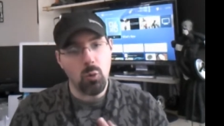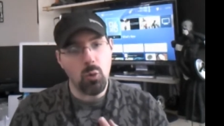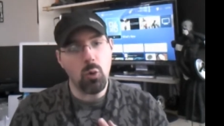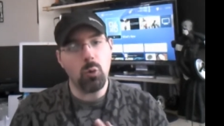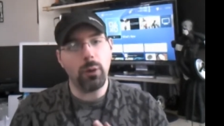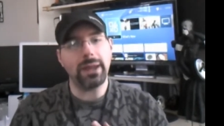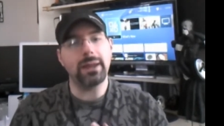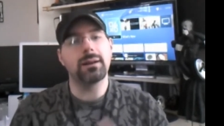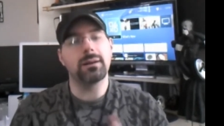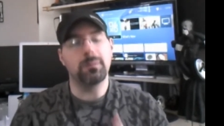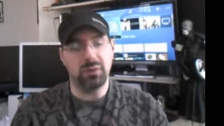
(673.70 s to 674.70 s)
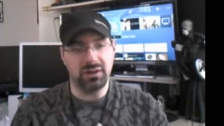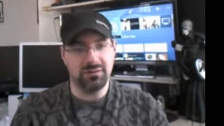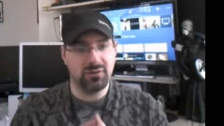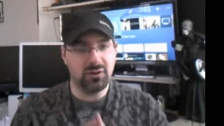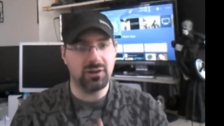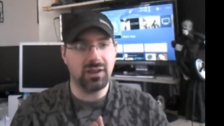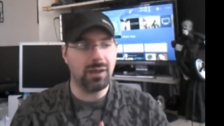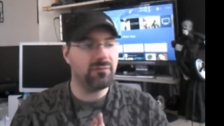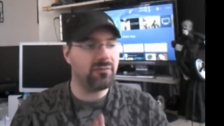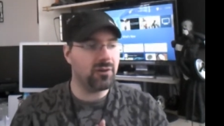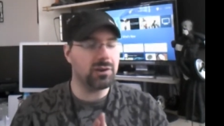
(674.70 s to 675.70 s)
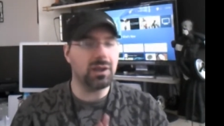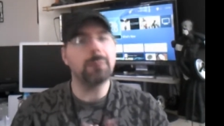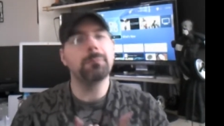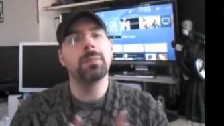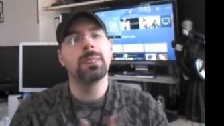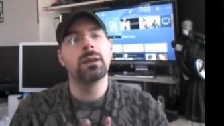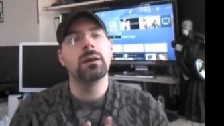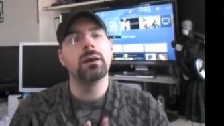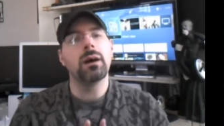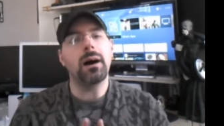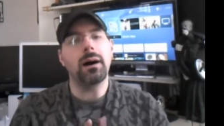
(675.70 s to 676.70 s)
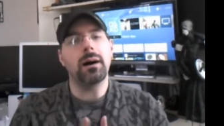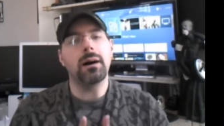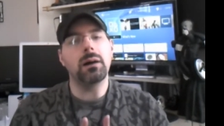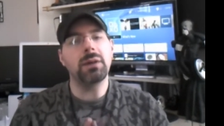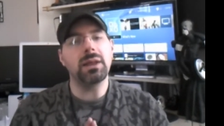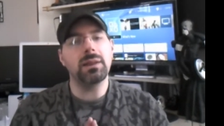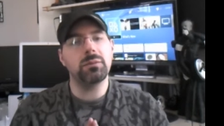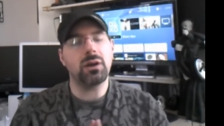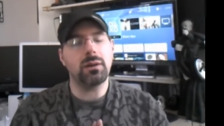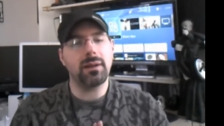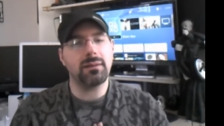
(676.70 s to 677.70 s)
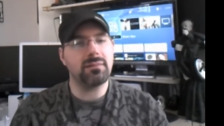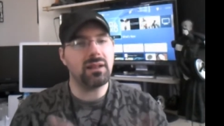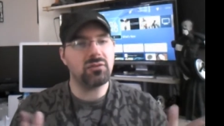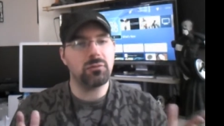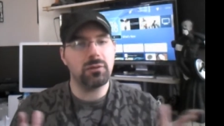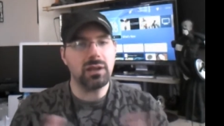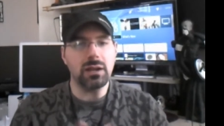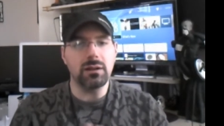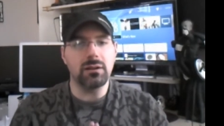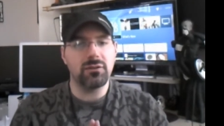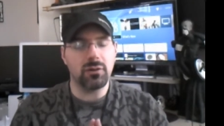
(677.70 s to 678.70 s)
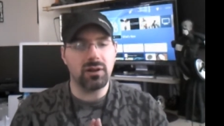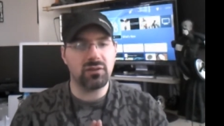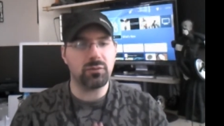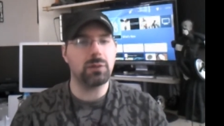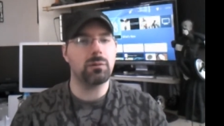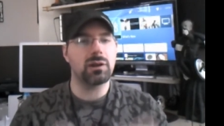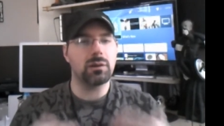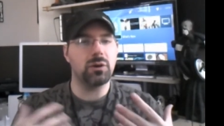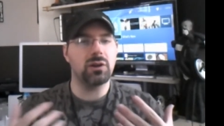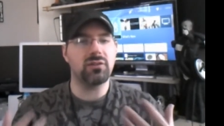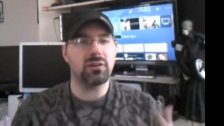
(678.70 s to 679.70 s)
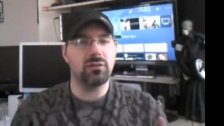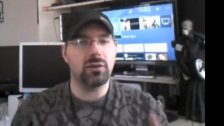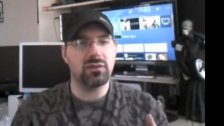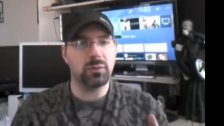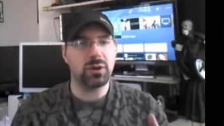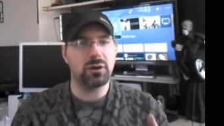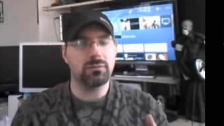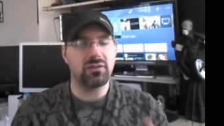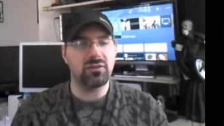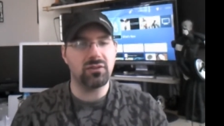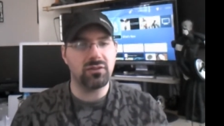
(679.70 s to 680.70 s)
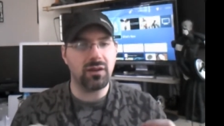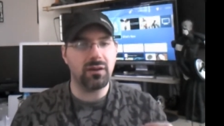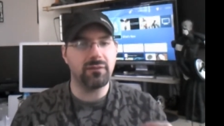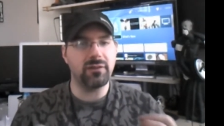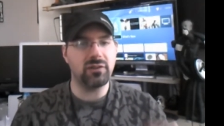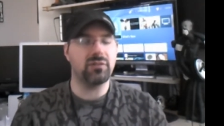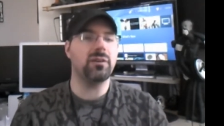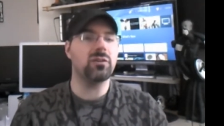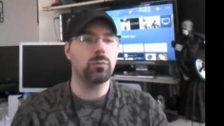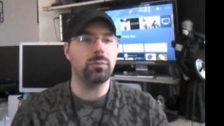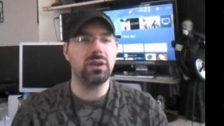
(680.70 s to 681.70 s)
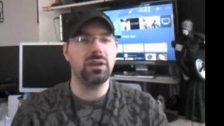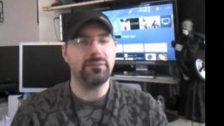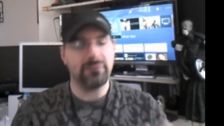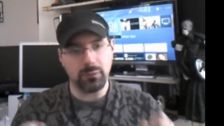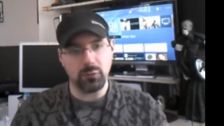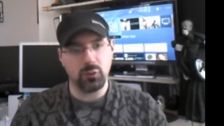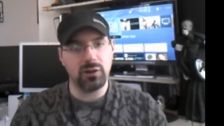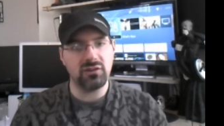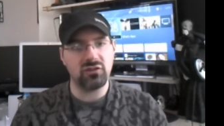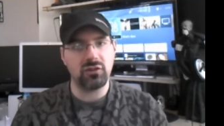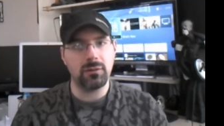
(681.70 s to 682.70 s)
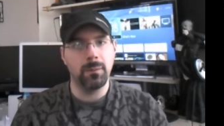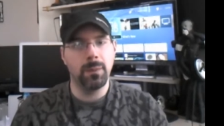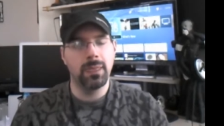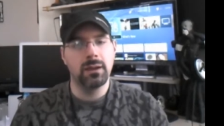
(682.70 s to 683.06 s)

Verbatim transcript: Woo-wee! But good game, fun game. Um, and then beyond that, that's really it. So that's what I want to come on and talk to you guys about. This is Face to Face with B, February edition.